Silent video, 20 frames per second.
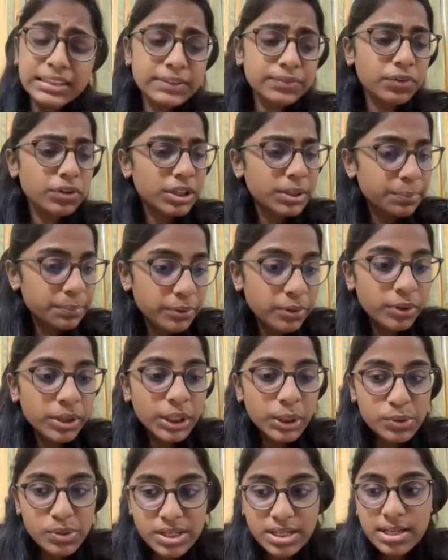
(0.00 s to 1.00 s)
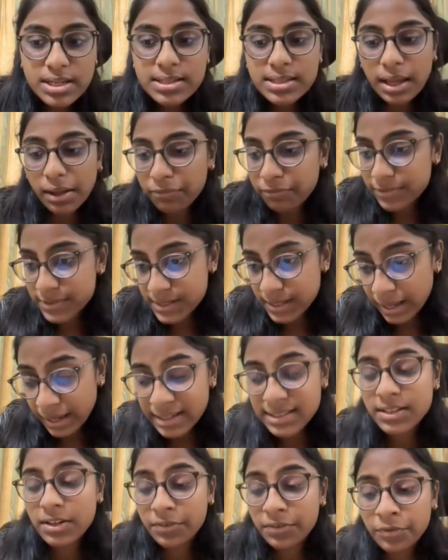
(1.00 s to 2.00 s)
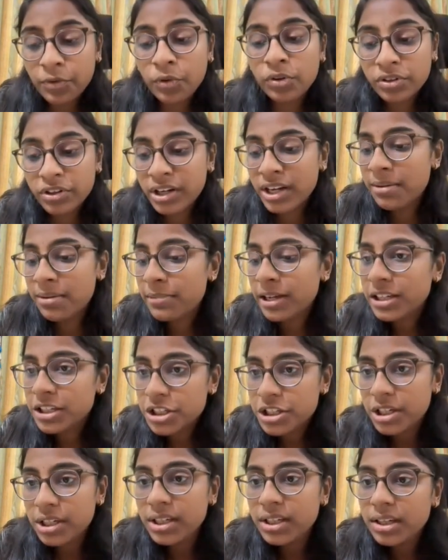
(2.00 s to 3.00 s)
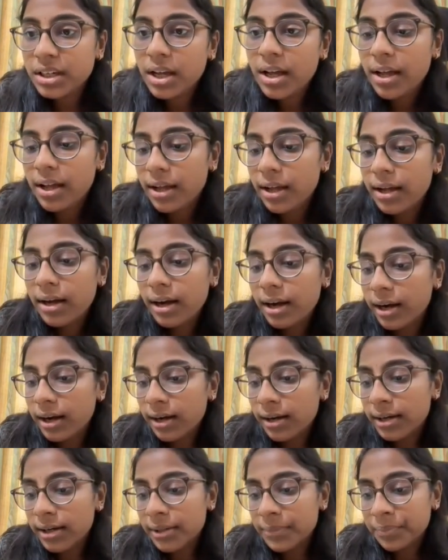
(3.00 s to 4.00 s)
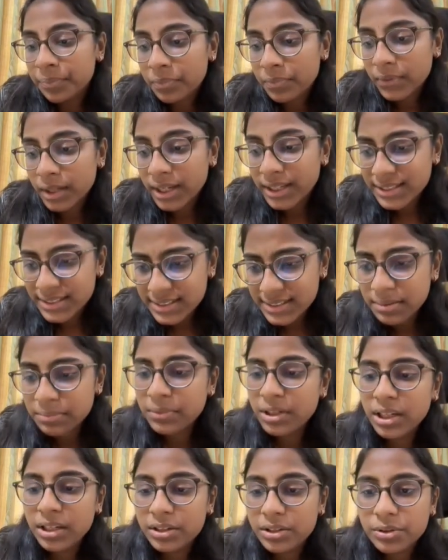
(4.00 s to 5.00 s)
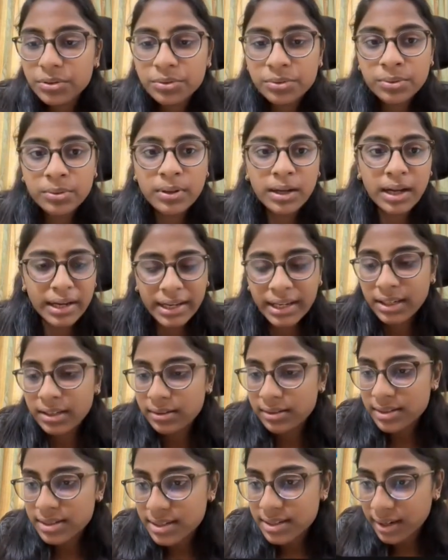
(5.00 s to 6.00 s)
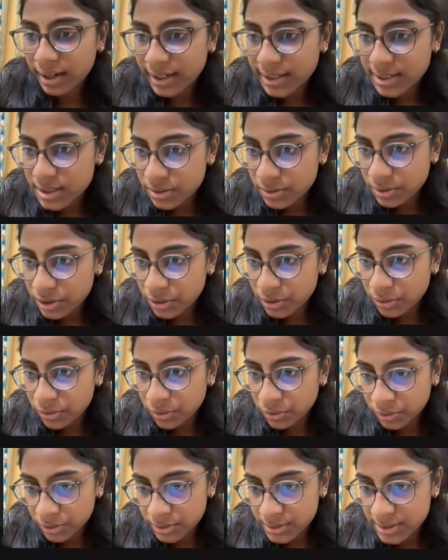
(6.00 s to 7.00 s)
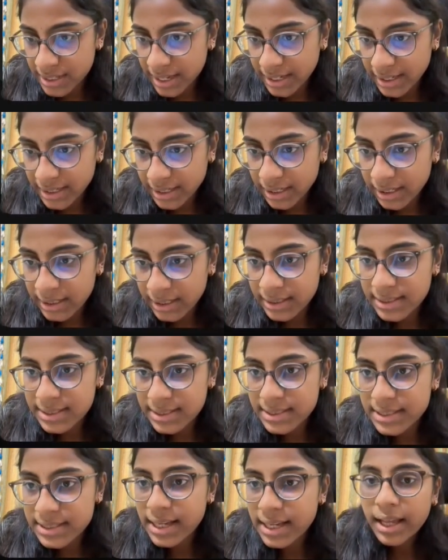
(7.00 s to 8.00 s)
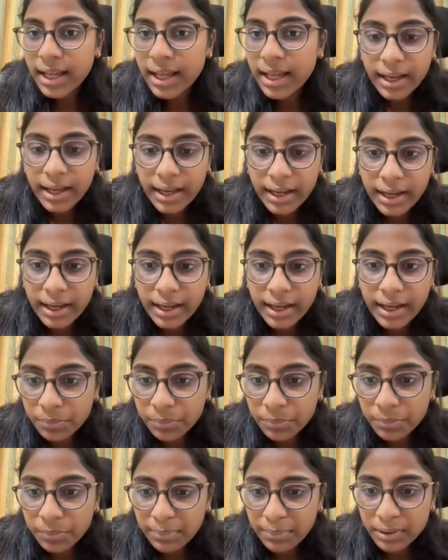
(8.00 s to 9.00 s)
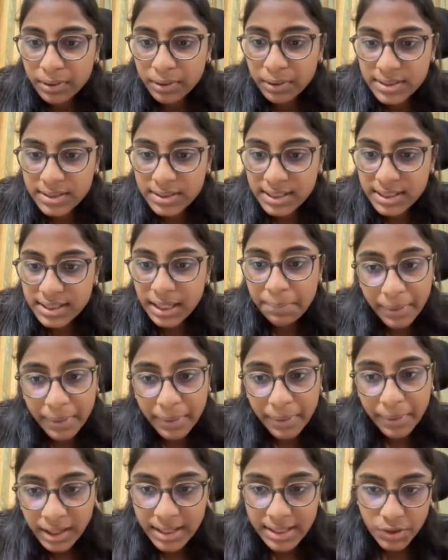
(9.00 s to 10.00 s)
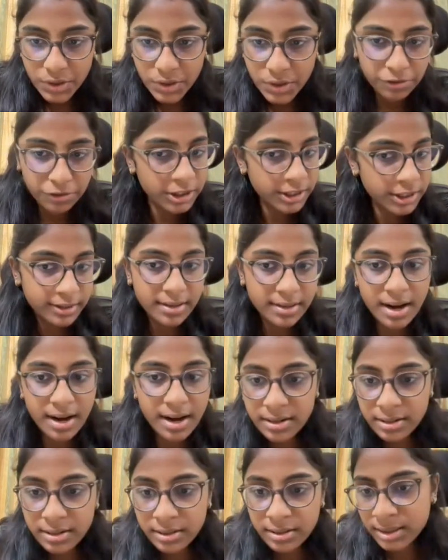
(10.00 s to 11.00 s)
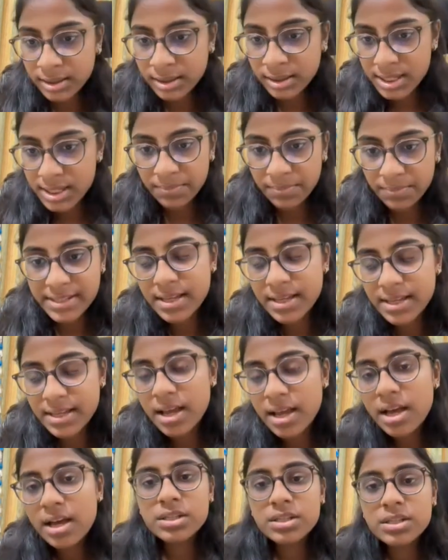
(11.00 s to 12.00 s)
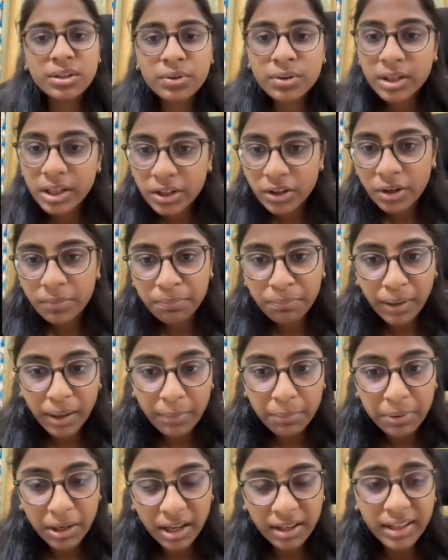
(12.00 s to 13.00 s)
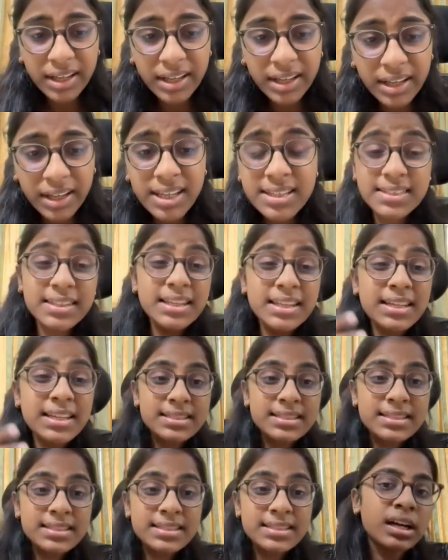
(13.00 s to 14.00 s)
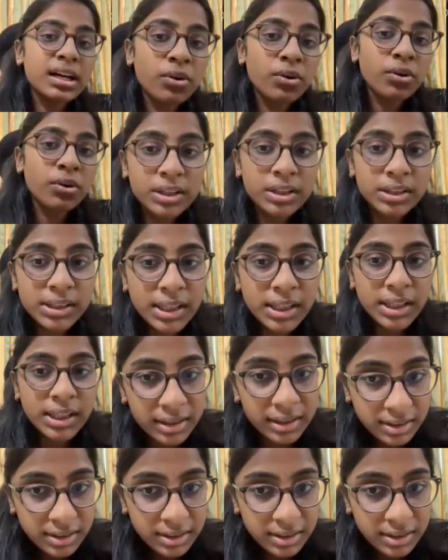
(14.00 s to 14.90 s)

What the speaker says: is for the pro users, as I've already mentioned. It's similar to connectors, right? So you go to settings and you'd be able to see plugins over here under customize. So when you click on plugins, these are all the other